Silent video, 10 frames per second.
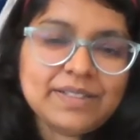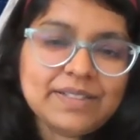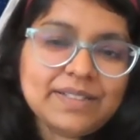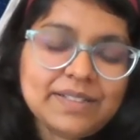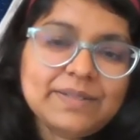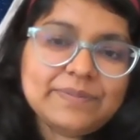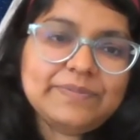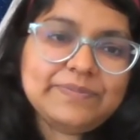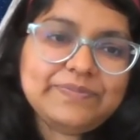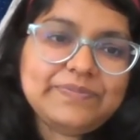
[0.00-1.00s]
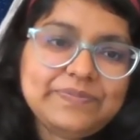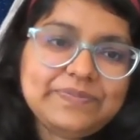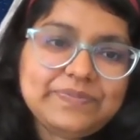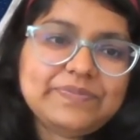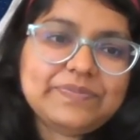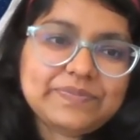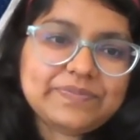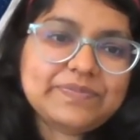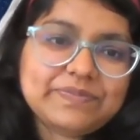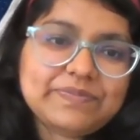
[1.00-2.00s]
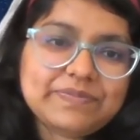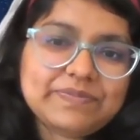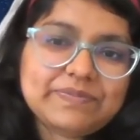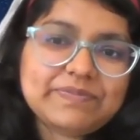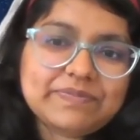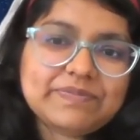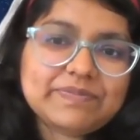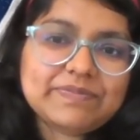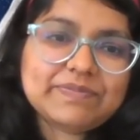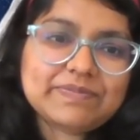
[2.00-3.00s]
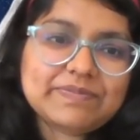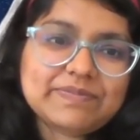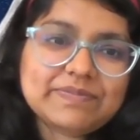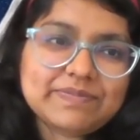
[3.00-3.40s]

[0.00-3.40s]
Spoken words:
(silent)